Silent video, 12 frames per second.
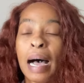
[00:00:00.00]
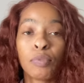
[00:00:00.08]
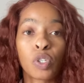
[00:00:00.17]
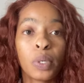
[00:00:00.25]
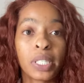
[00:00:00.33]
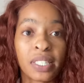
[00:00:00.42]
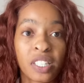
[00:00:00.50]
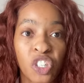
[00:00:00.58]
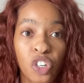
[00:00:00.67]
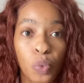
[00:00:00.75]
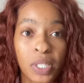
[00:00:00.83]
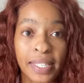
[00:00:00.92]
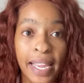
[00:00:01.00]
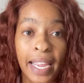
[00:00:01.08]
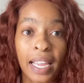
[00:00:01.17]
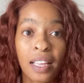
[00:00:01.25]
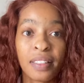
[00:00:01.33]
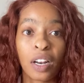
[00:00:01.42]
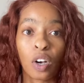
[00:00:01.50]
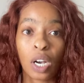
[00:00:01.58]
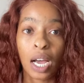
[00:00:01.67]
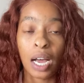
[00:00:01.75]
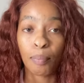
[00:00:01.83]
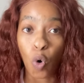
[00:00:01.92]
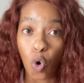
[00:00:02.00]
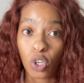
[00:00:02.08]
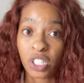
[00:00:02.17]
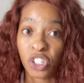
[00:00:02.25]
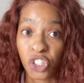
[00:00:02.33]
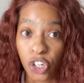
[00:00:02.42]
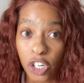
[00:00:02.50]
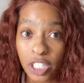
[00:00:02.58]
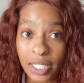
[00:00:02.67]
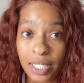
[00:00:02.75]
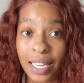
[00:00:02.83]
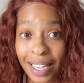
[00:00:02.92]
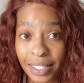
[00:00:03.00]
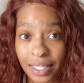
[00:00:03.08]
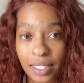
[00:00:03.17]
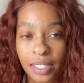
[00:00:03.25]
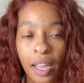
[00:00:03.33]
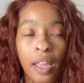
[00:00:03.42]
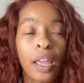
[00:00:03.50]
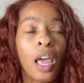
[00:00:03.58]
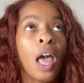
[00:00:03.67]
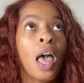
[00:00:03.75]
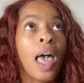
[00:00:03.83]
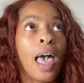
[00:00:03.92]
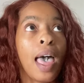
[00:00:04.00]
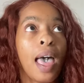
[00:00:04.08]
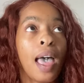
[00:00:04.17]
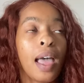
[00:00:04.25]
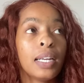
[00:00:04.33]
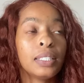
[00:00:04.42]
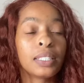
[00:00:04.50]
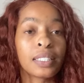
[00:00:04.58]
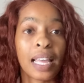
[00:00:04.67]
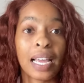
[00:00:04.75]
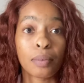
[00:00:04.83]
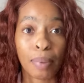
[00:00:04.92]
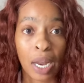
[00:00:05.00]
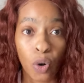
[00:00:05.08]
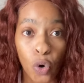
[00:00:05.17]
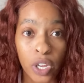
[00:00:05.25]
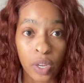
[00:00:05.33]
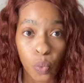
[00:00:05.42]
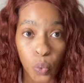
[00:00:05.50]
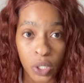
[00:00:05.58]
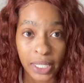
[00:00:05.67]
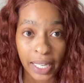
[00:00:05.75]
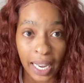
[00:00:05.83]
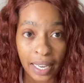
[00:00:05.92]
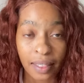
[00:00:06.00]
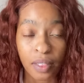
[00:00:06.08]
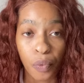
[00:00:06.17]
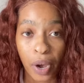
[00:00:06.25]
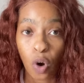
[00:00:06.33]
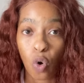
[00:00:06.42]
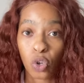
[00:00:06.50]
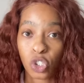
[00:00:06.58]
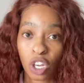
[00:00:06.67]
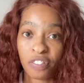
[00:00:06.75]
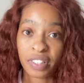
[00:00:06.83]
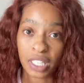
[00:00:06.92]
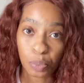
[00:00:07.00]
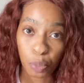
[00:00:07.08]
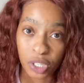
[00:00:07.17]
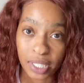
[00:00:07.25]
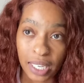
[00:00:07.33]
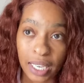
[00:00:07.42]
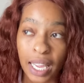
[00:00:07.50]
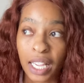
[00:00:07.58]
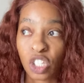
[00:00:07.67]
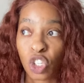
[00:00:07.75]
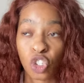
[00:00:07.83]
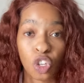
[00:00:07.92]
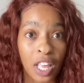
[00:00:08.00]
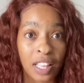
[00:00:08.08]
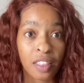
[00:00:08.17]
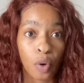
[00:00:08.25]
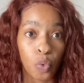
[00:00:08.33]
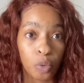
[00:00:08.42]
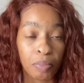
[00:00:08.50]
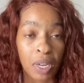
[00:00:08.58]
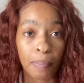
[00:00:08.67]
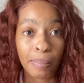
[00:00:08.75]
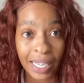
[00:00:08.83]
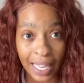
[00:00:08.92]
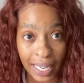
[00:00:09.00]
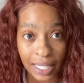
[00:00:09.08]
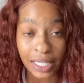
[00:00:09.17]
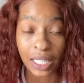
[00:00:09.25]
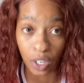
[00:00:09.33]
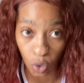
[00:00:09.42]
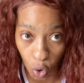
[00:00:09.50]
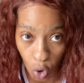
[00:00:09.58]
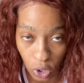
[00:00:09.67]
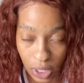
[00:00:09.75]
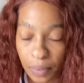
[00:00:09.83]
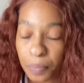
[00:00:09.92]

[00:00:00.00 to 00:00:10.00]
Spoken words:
So a decision was taken that court adjourns yesterday, and that Baloyi would get the records of these proceedings so that they would be played in court.